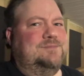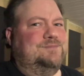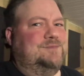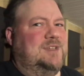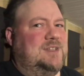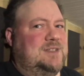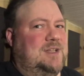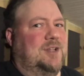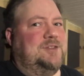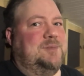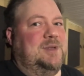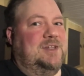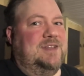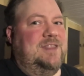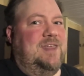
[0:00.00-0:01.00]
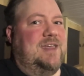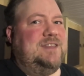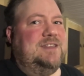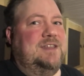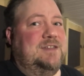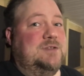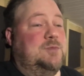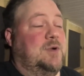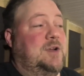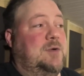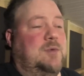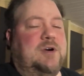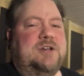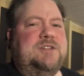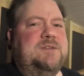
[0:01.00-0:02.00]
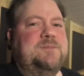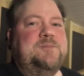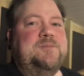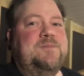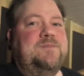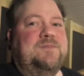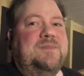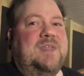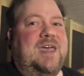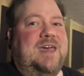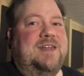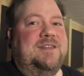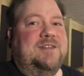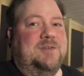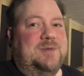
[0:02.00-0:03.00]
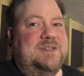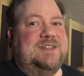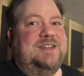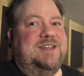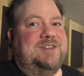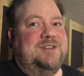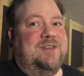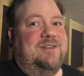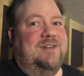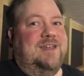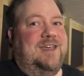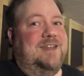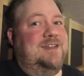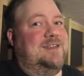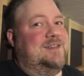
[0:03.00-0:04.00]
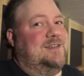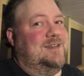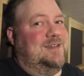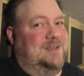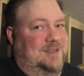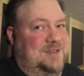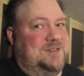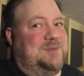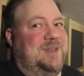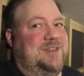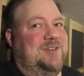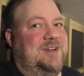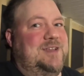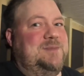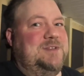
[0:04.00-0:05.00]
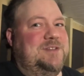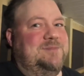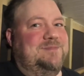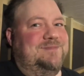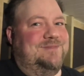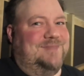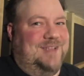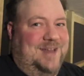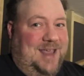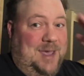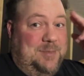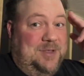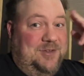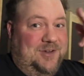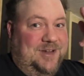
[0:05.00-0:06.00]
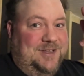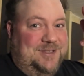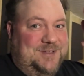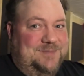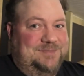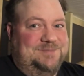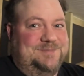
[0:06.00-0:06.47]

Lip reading: because ultimately that is what it was. And until we see each other again, sweet dreams and happy trails.